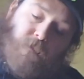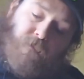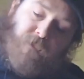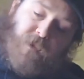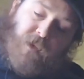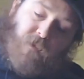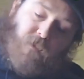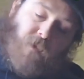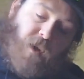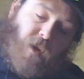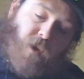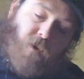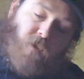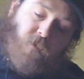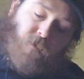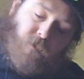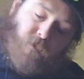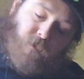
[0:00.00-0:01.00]
then you want to
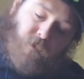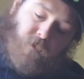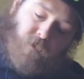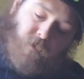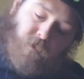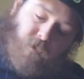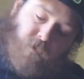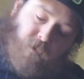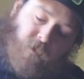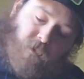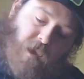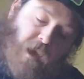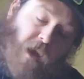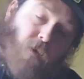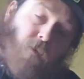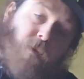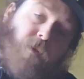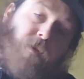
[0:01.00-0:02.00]
go
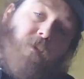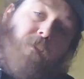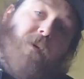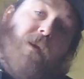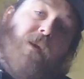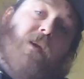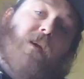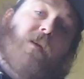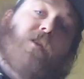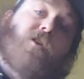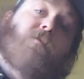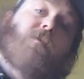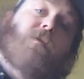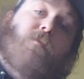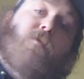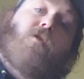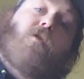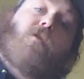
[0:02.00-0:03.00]
out with your picking a little
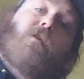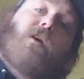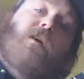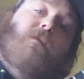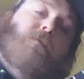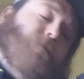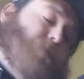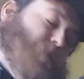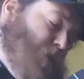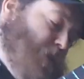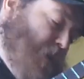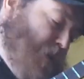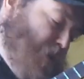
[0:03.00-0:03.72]
bit more. Okay, so that's